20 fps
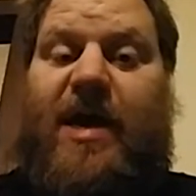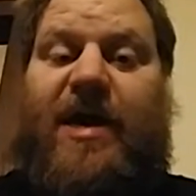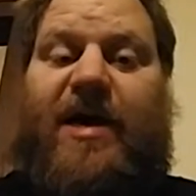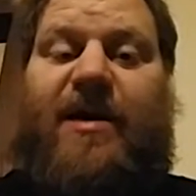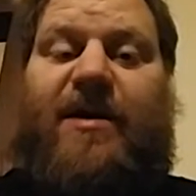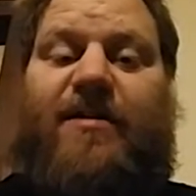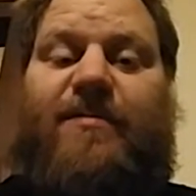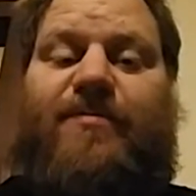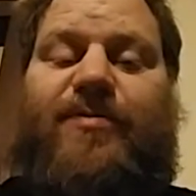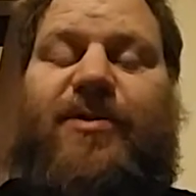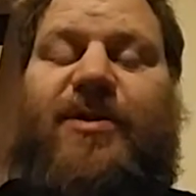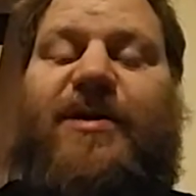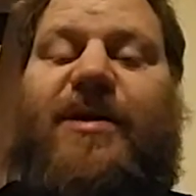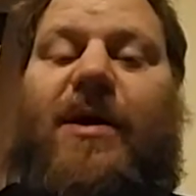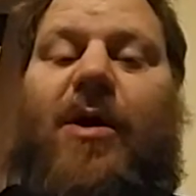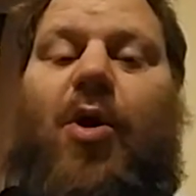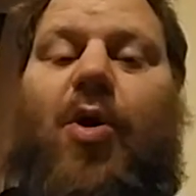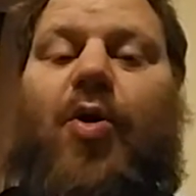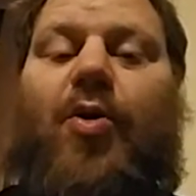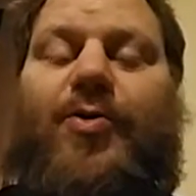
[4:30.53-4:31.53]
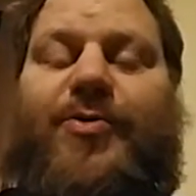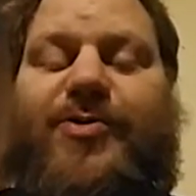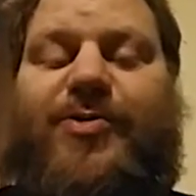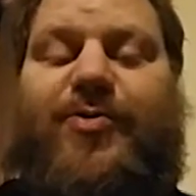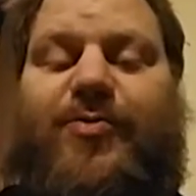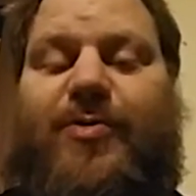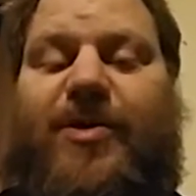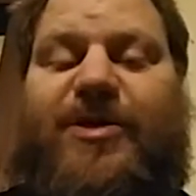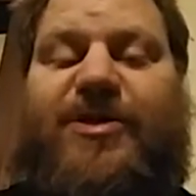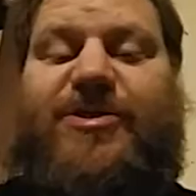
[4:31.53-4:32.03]
and complete
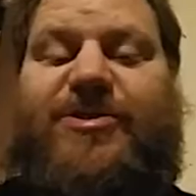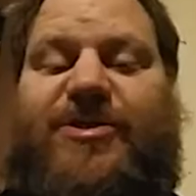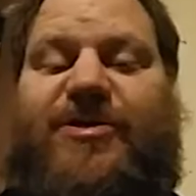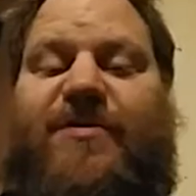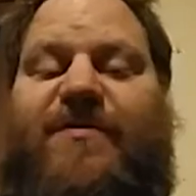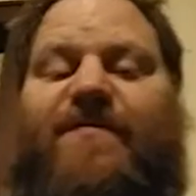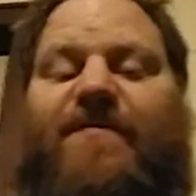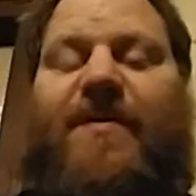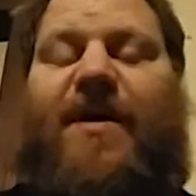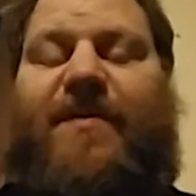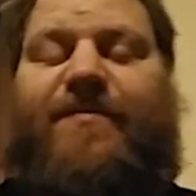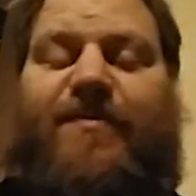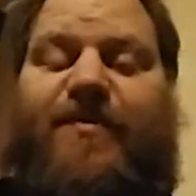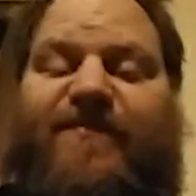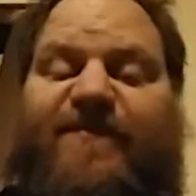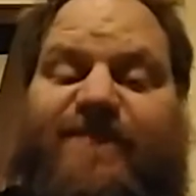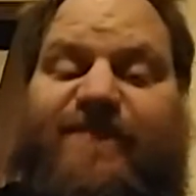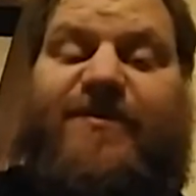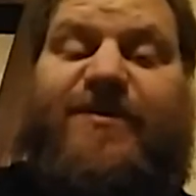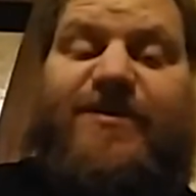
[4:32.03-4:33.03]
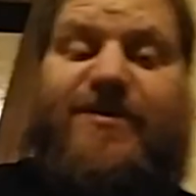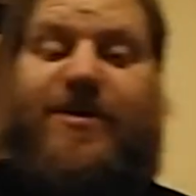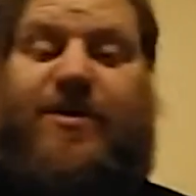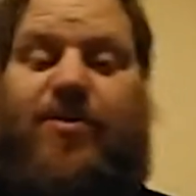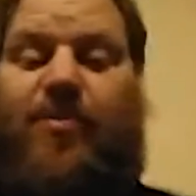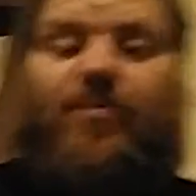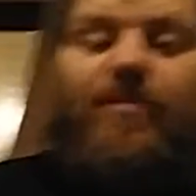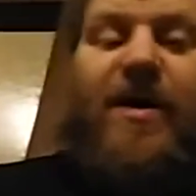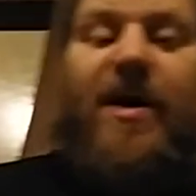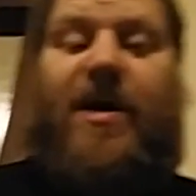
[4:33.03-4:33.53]
alteration of my
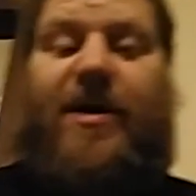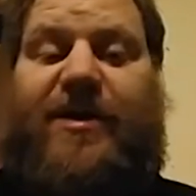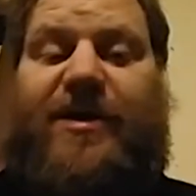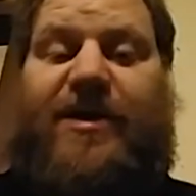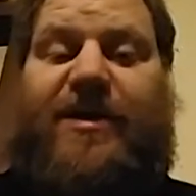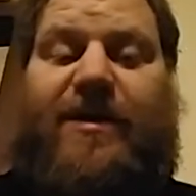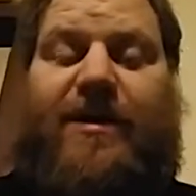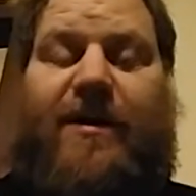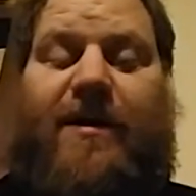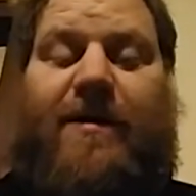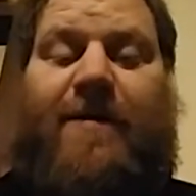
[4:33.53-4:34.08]
physical body.